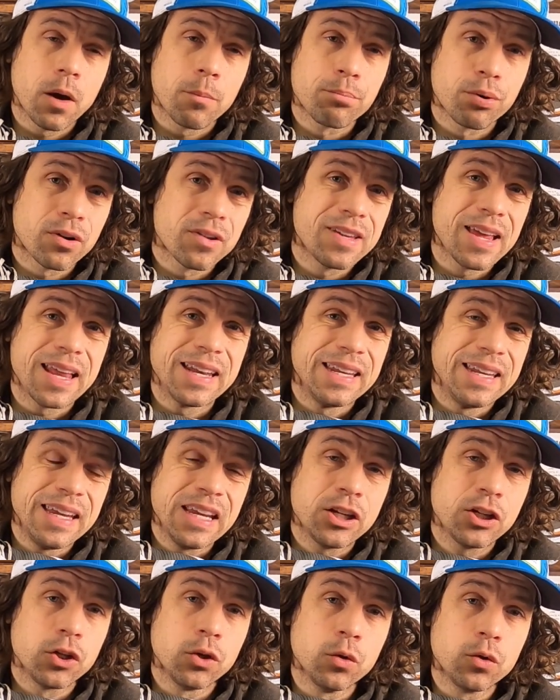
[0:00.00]
present an
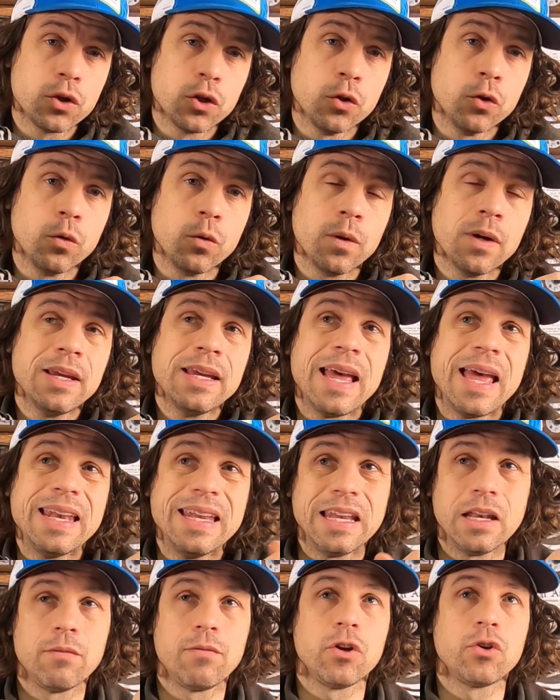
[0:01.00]
issue to
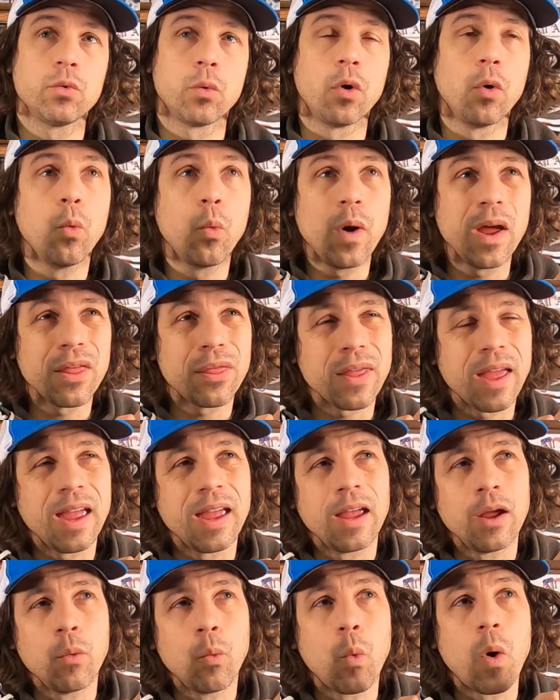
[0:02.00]
an individual with
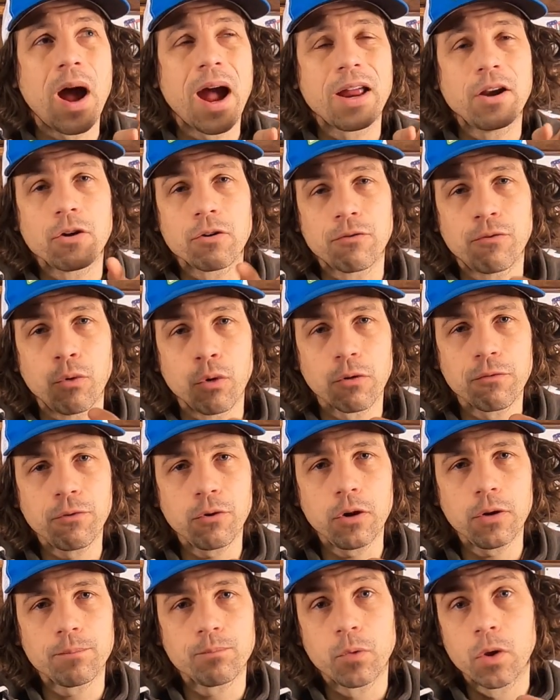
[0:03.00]
a wider
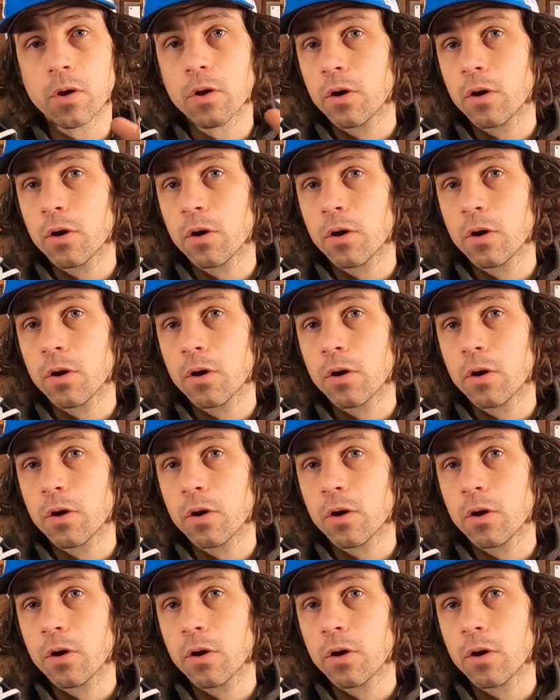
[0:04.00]
forefoot,